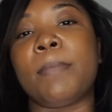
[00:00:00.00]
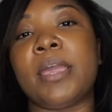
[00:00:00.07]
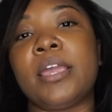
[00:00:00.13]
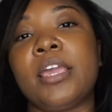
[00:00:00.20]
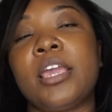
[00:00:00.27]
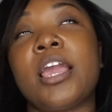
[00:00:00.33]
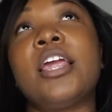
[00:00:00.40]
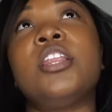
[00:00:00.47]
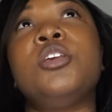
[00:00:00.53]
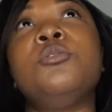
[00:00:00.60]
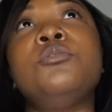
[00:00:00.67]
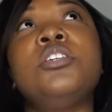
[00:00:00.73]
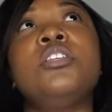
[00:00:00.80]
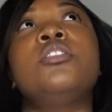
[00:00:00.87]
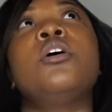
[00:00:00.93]
making and
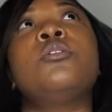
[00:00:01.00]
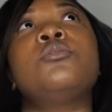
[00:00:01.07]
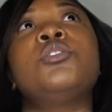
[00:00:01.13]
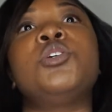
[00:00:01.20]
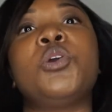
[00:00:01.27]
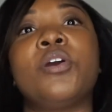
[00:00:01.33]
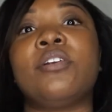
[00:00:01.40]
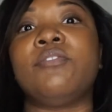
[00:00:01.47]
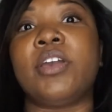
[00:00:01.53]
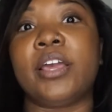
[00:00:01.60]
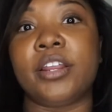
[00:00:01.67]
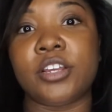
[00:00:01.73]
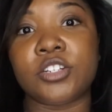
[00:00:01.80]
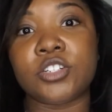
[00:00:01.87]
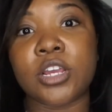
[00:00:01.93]
using those to your
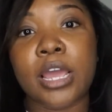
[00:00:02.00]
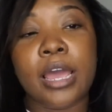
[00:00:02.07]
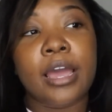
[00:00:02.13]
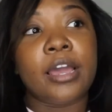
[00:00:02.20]
advantage.